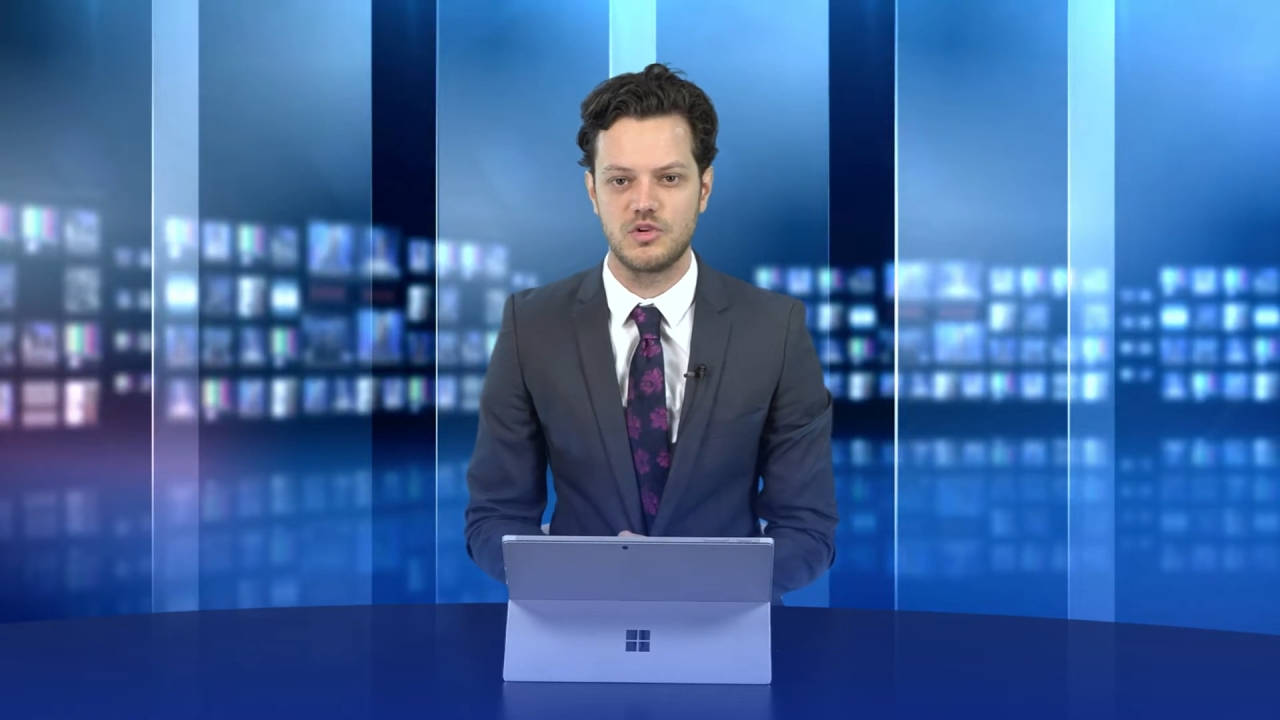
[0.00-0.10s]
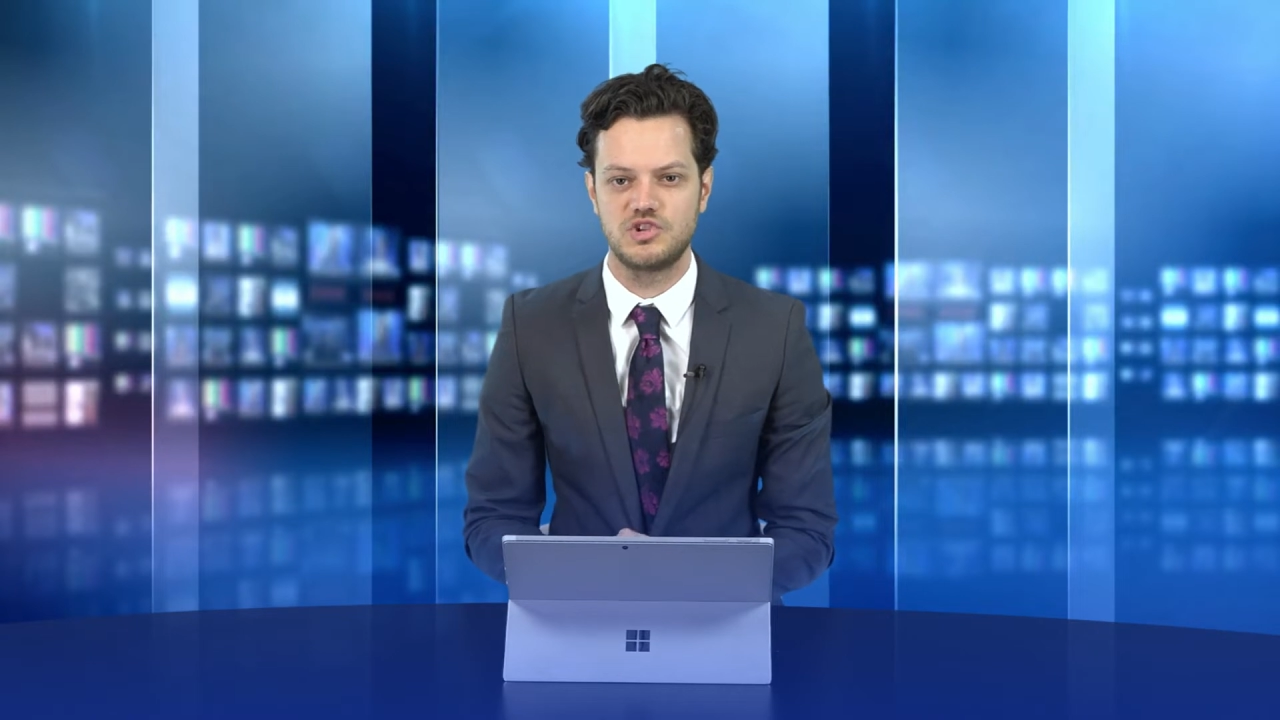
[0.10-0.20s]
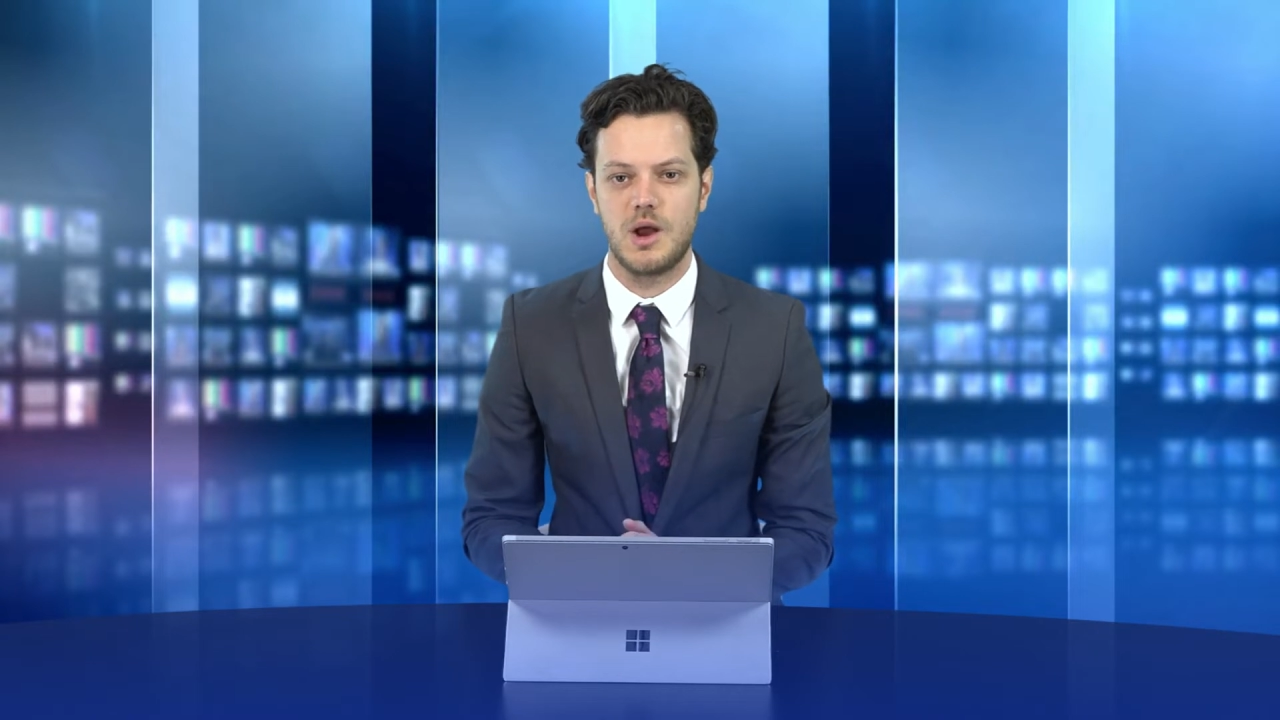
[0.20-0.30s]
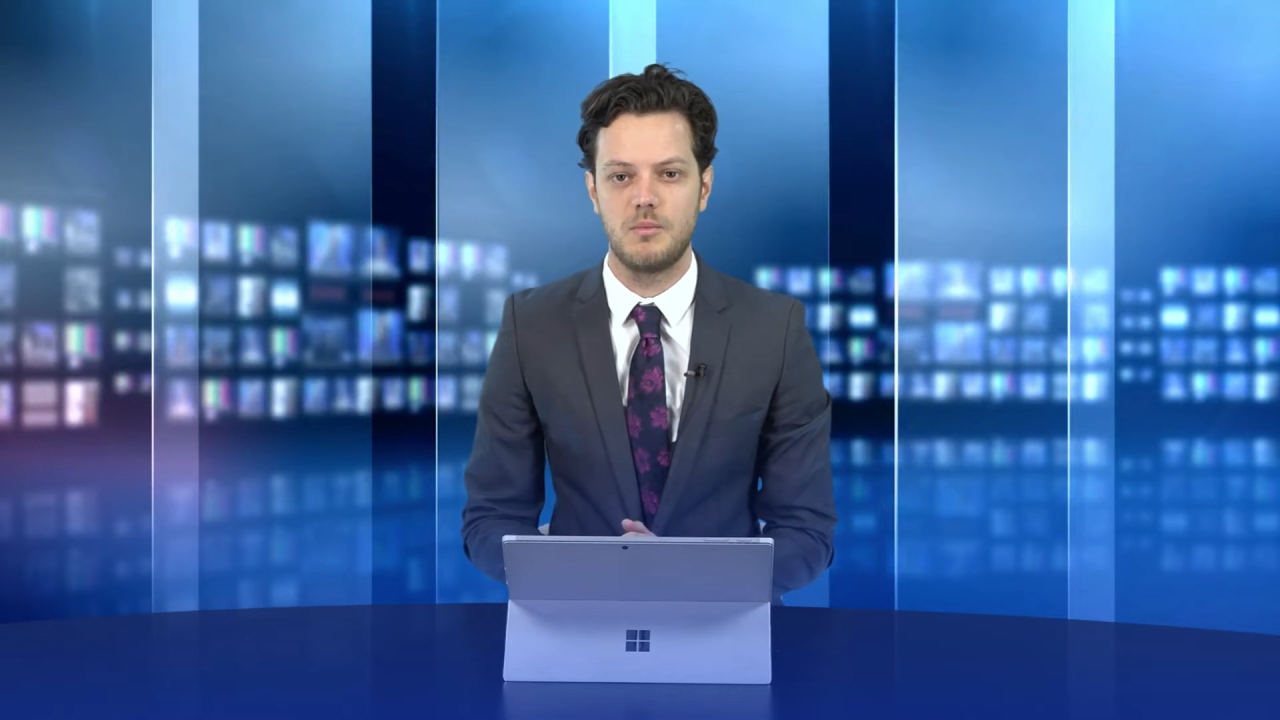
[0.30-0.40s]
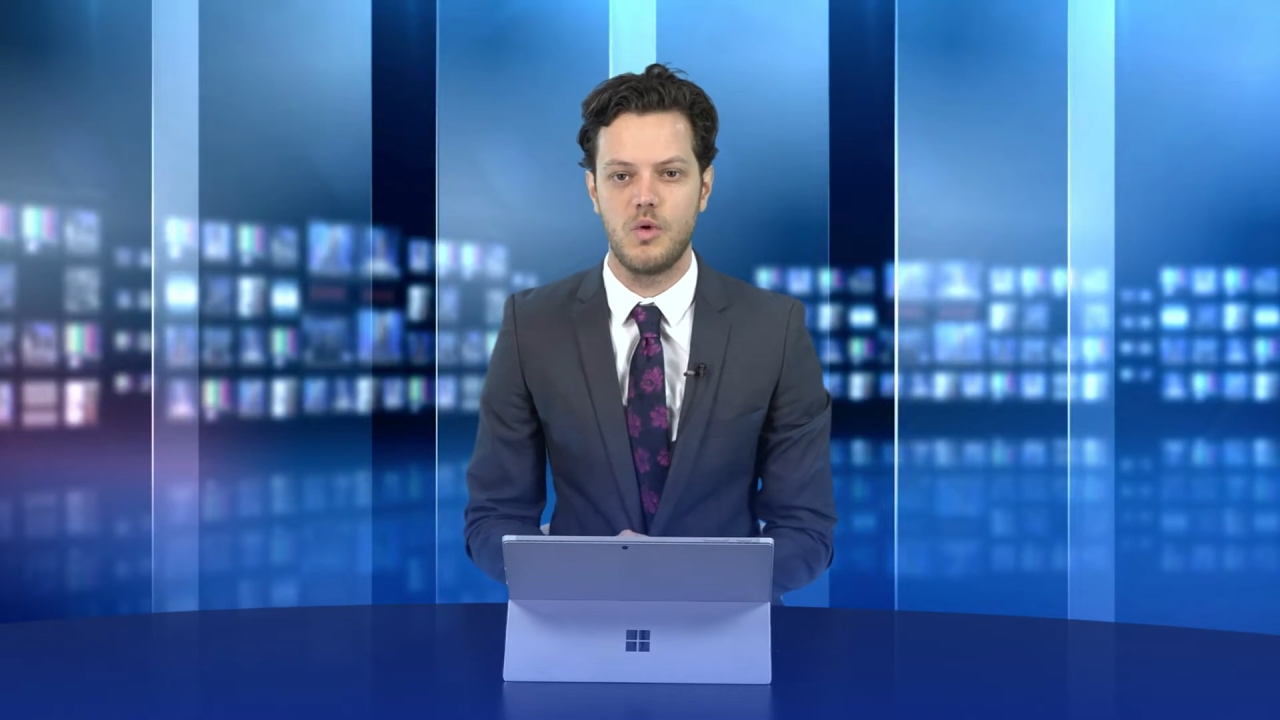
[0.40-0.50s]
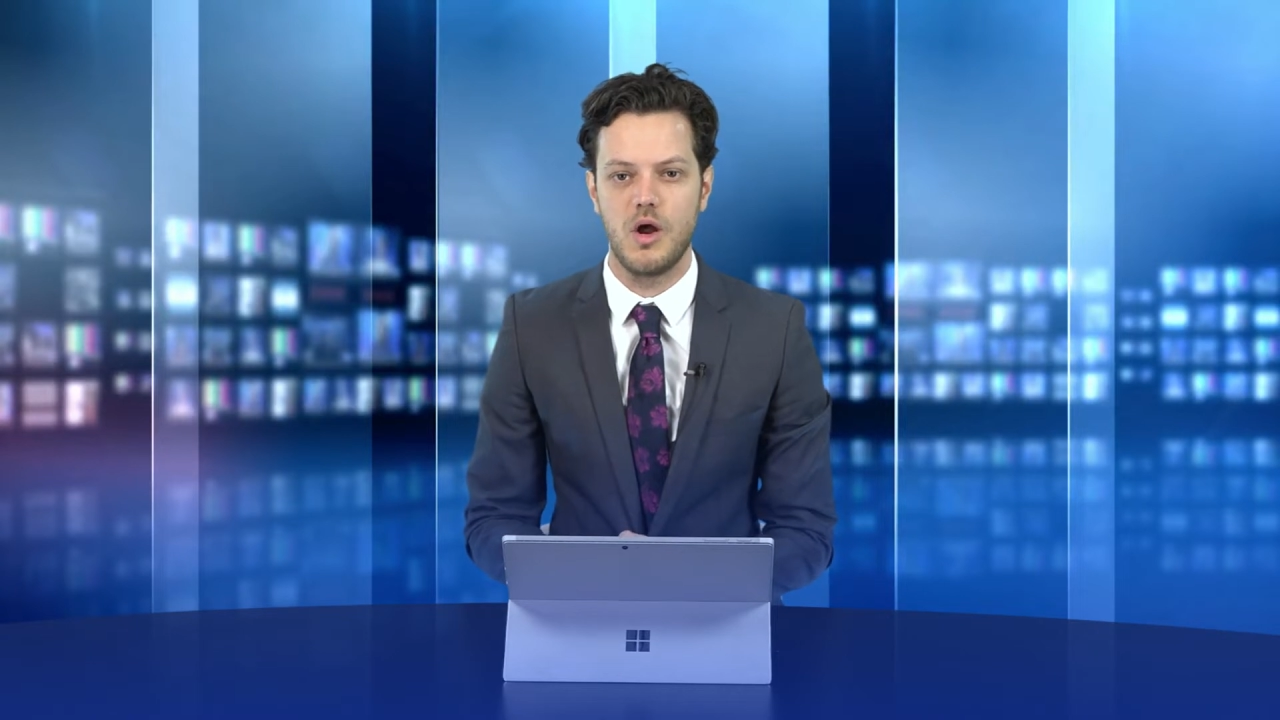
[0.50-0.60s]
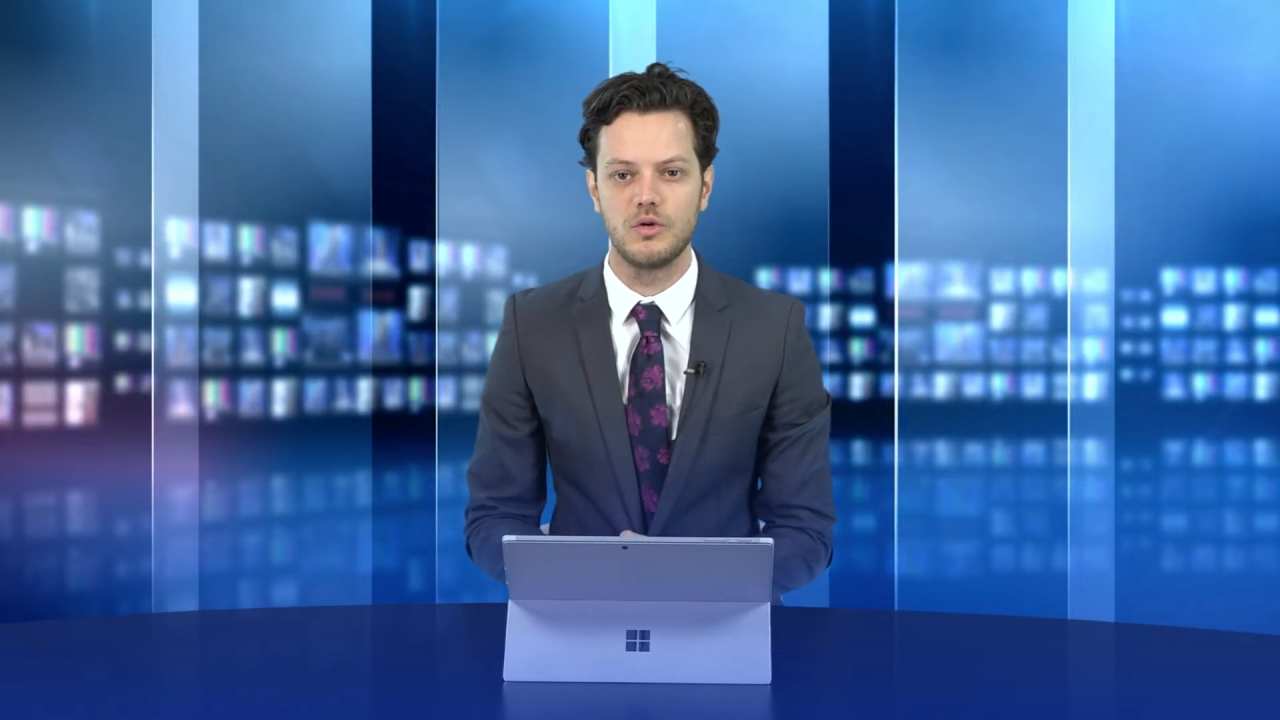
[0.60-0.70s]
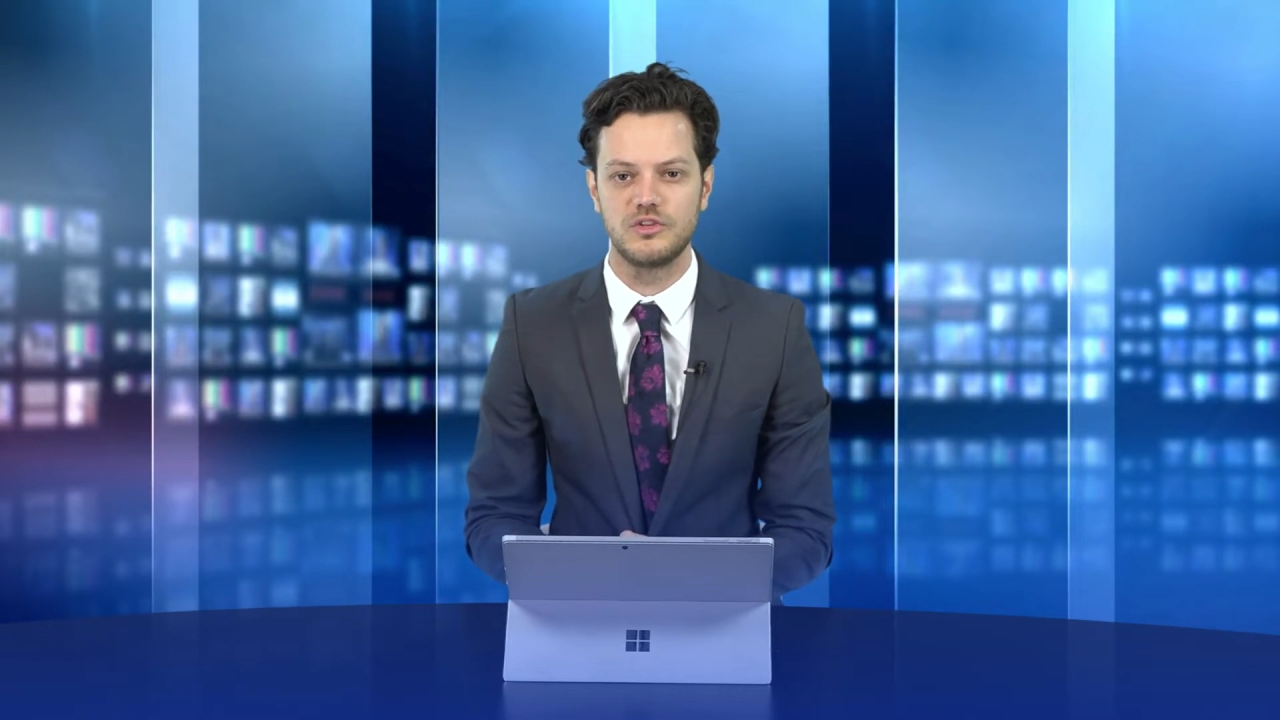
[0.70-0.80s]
it jump well,